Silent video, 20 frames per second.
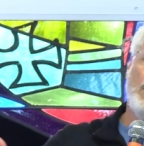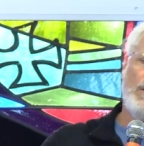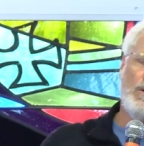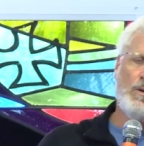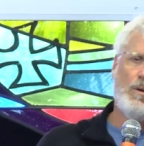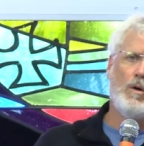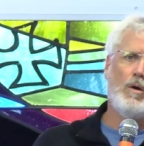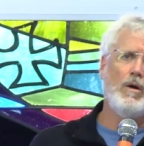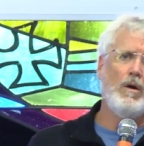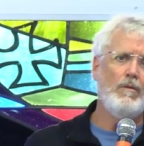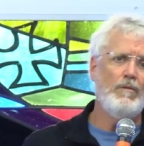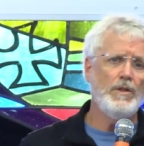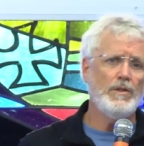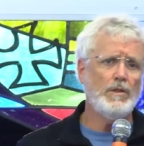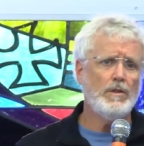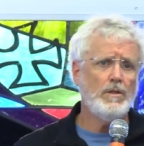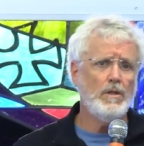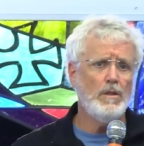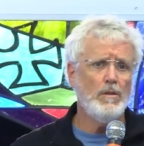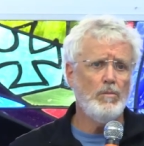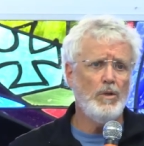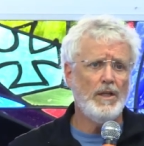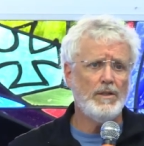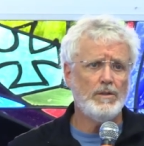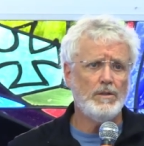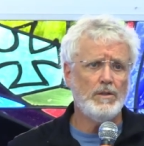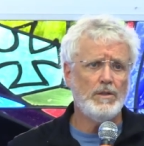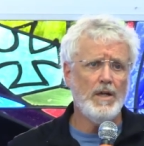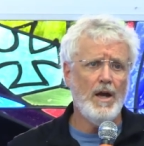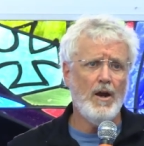or a visit to the
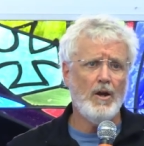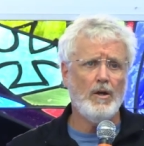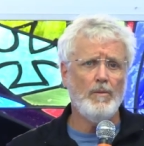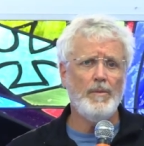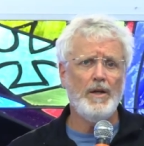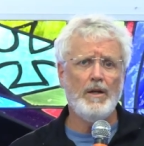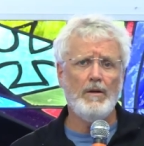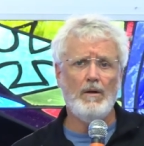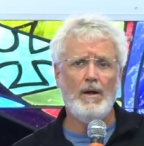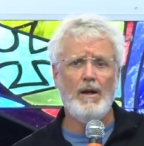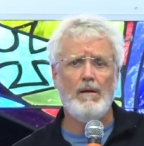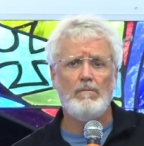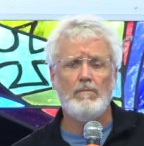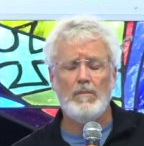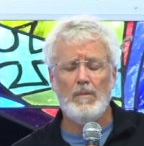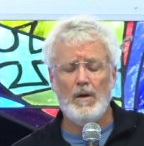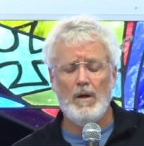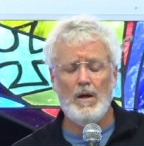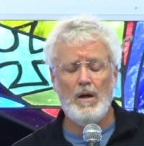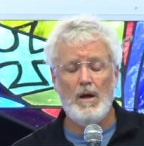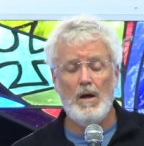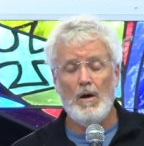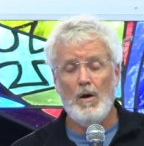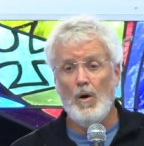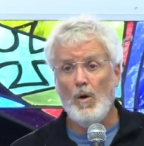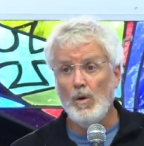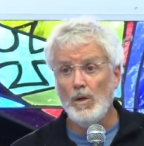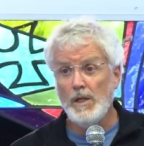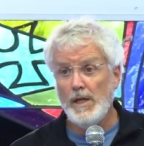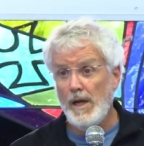Blessed Sacrament, or
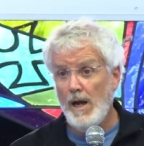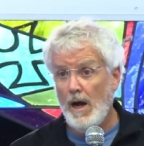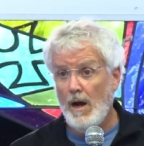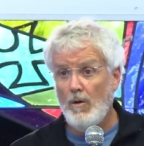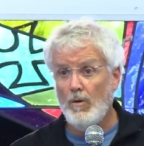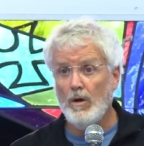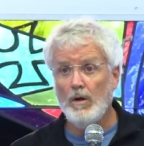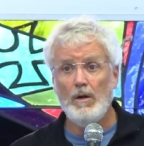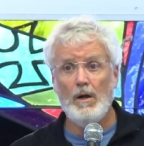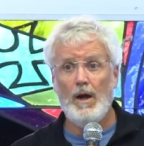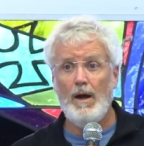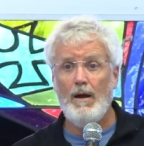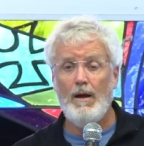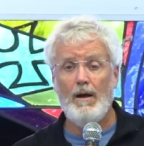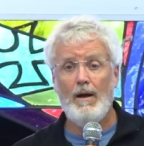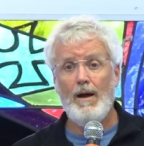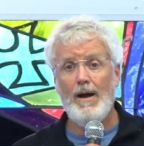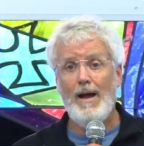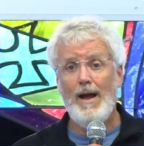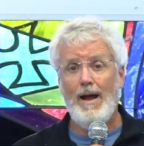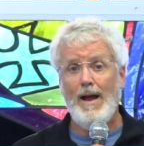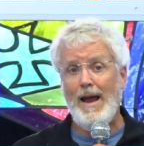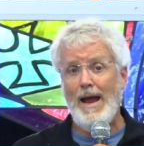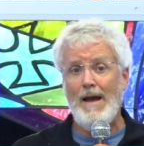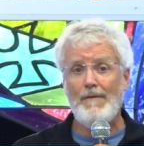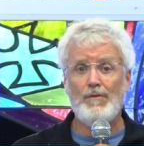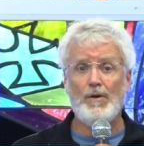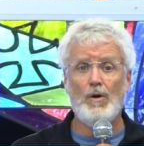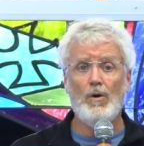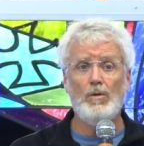holy hour, a, a
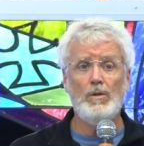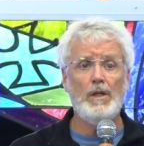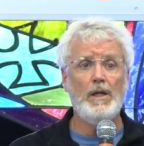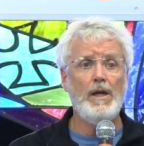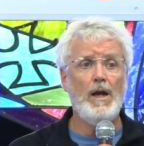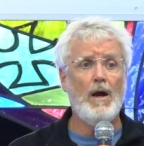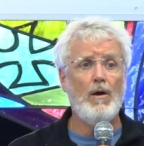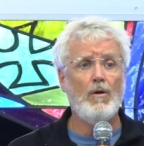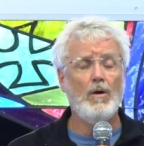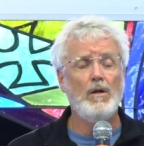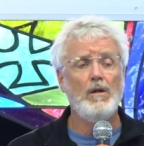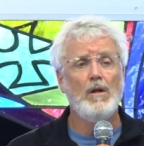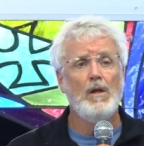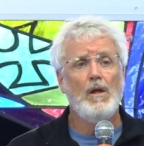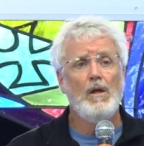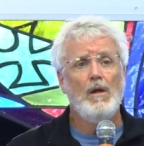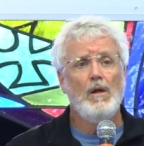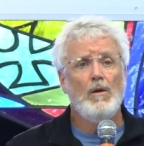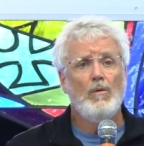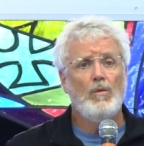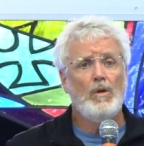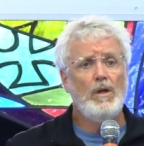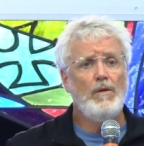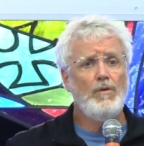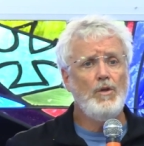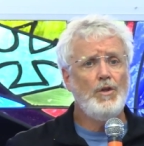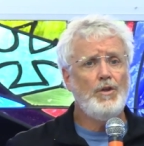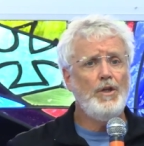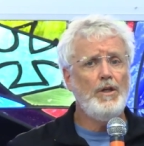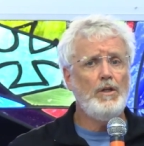half a holy hour,
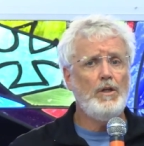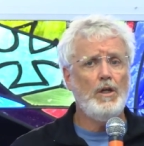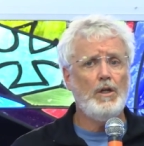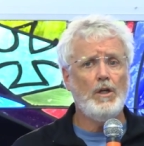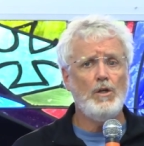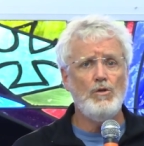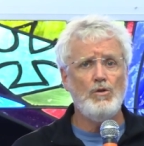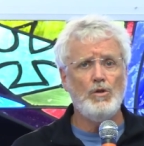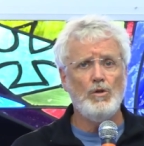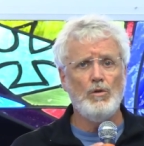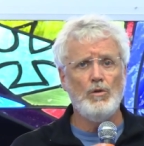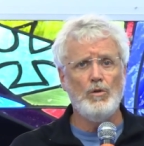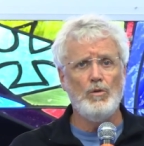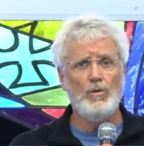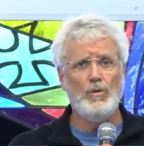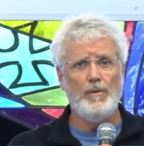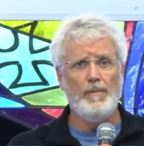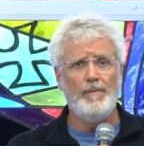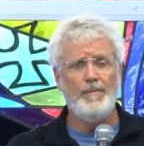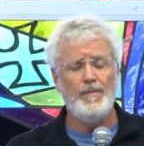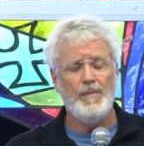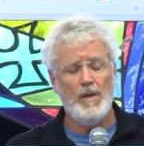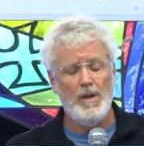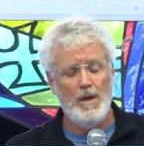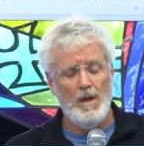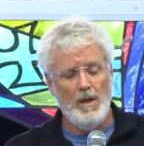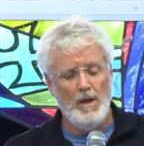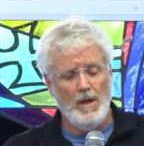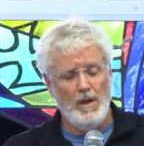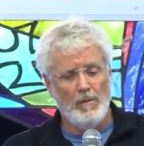whatever you think you can do.
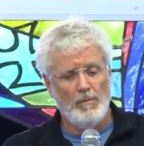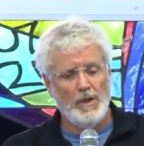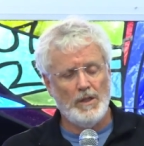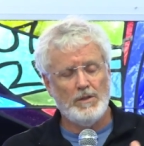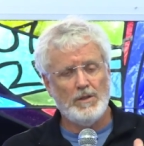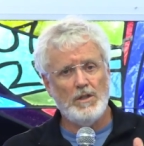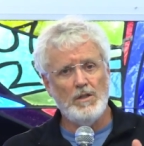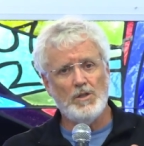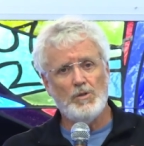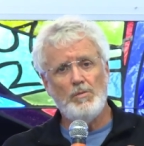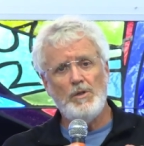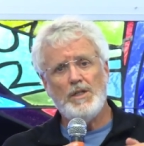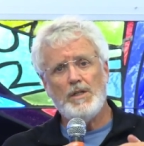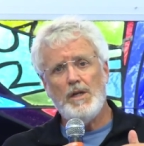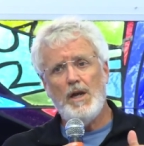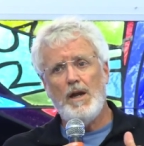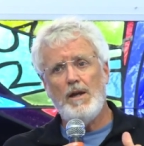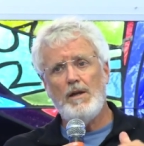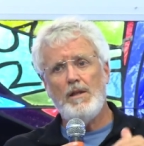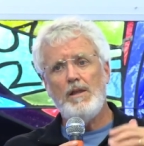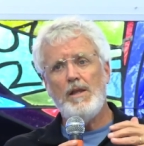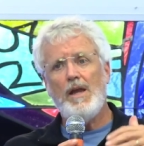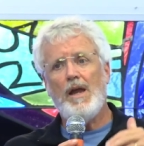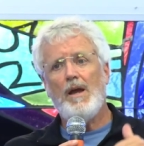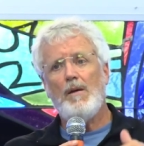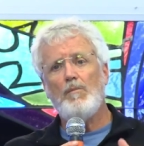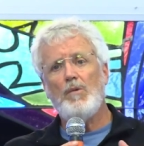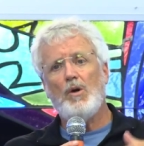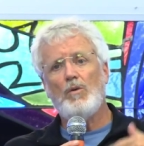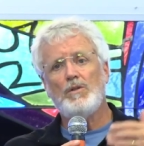But since we stand in the
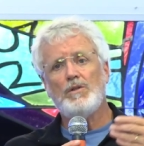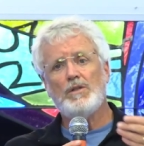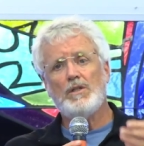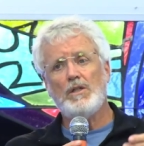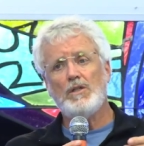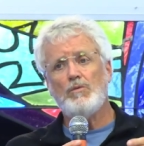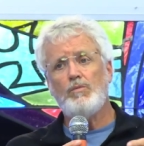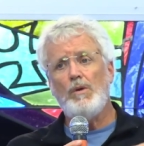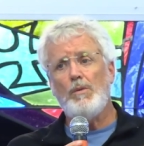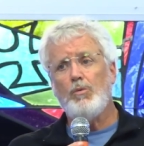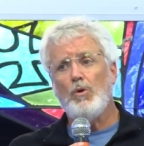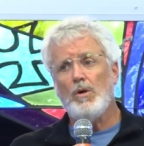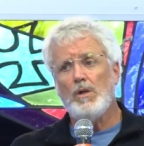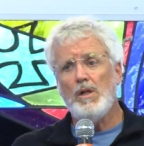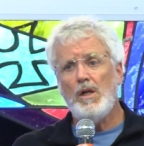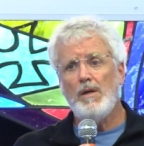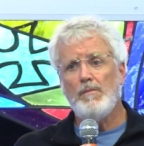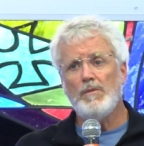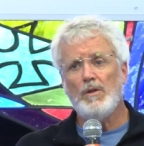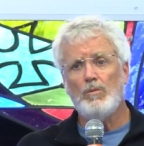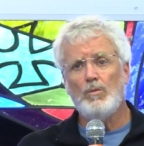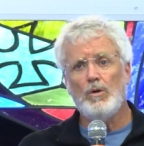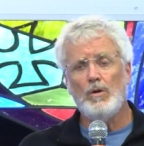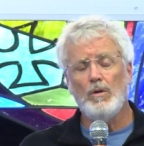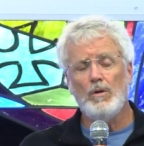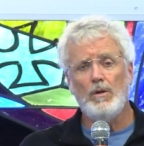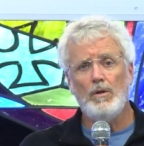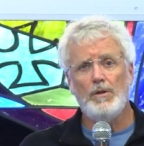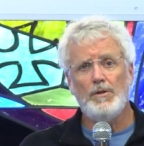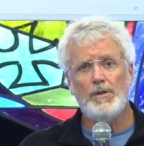ambo and since we proclaim the
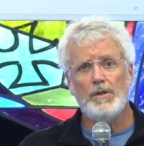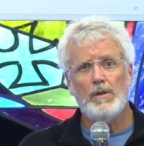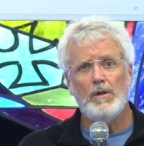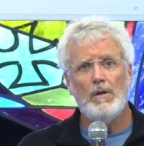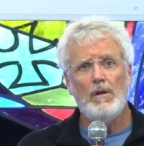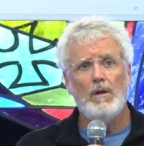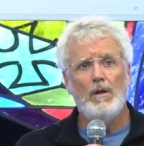word,